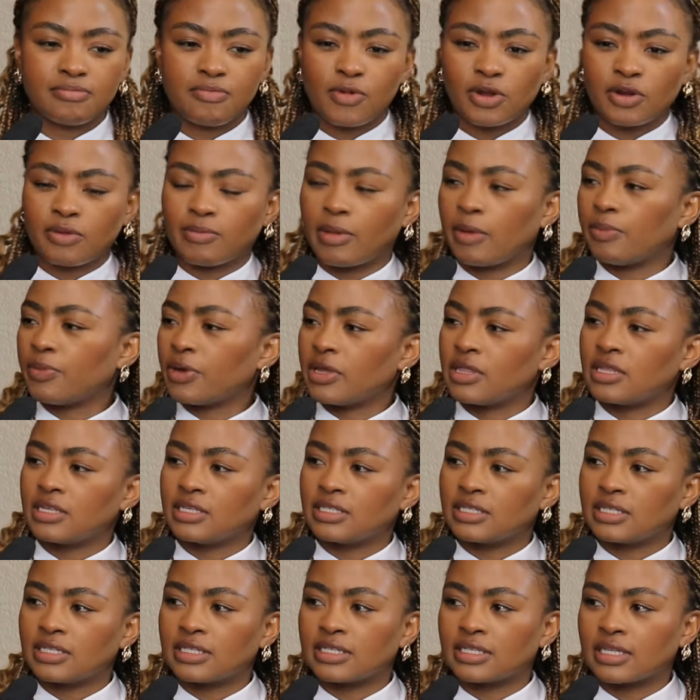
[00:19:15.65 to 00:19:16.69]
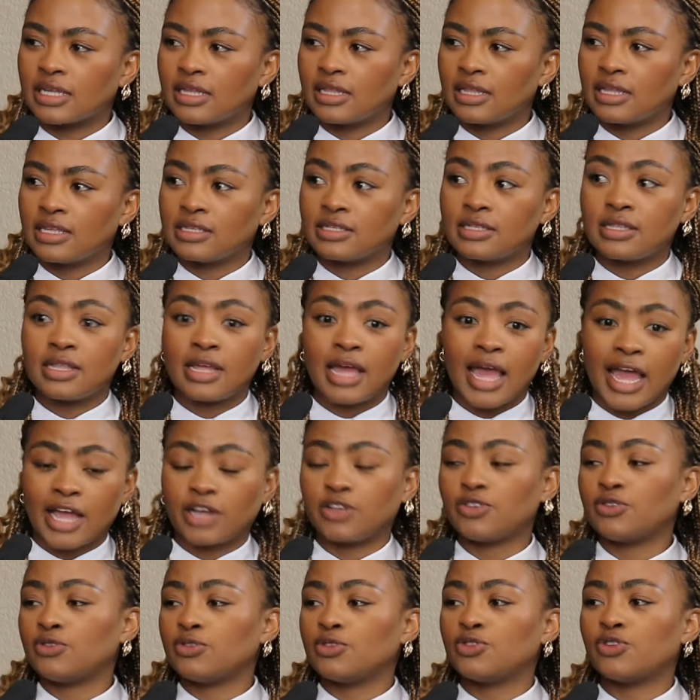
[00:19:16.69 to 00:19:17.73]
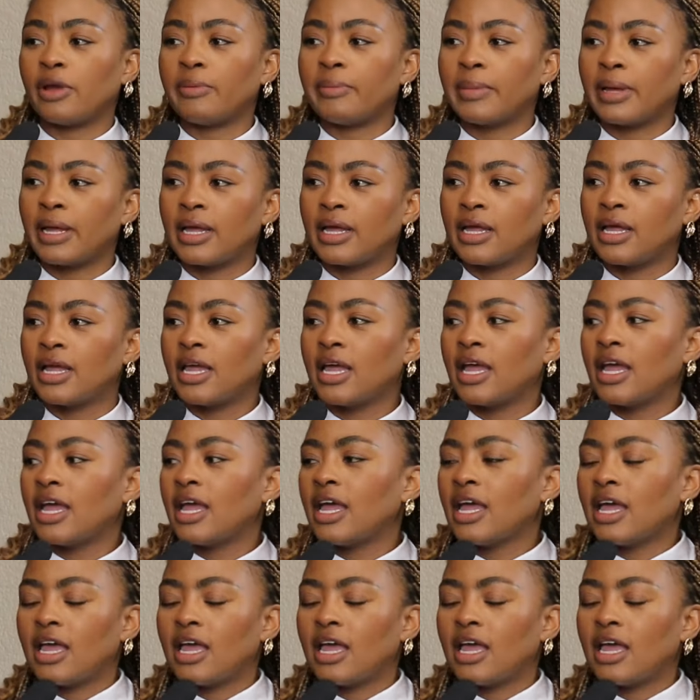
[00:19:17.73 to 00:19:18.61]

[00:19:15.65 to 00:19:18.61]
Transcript: One of my brothers is a, is the actual drama. Yeah, yeah.